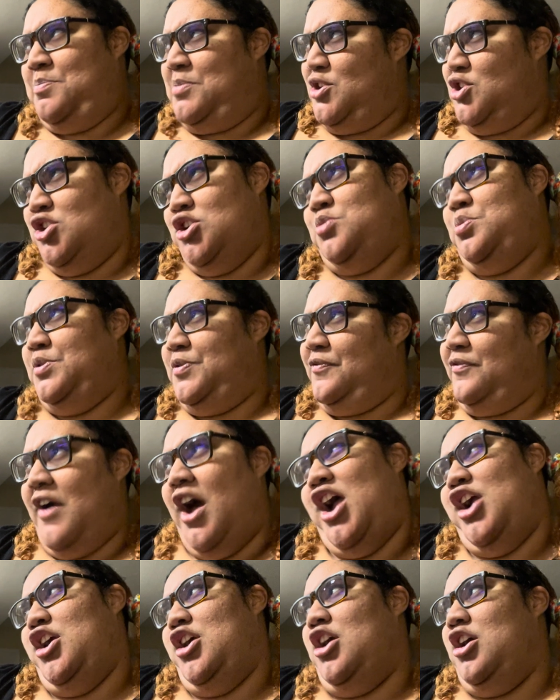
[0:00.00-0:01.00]
be good with
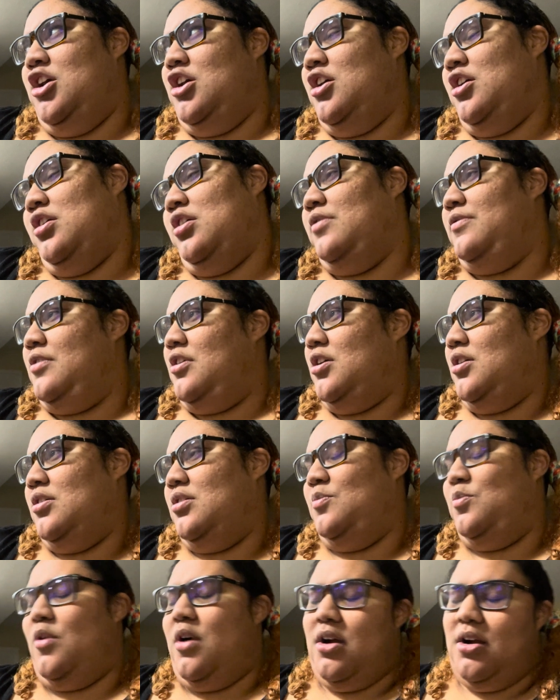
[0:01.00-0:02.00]
fire
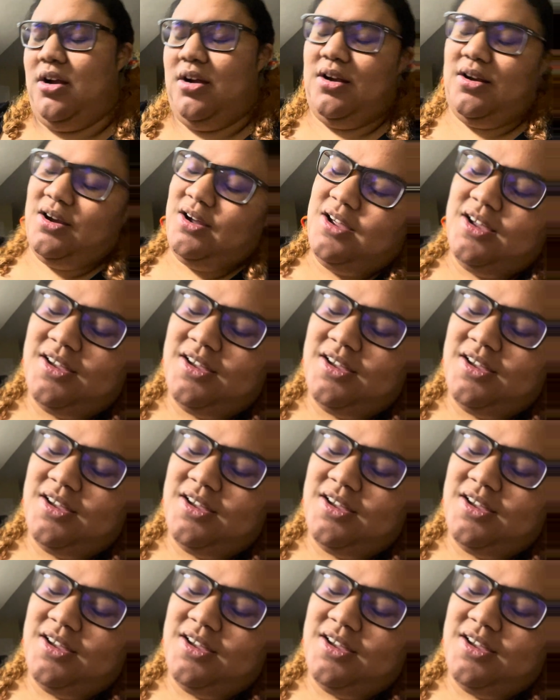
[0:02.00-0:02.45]
or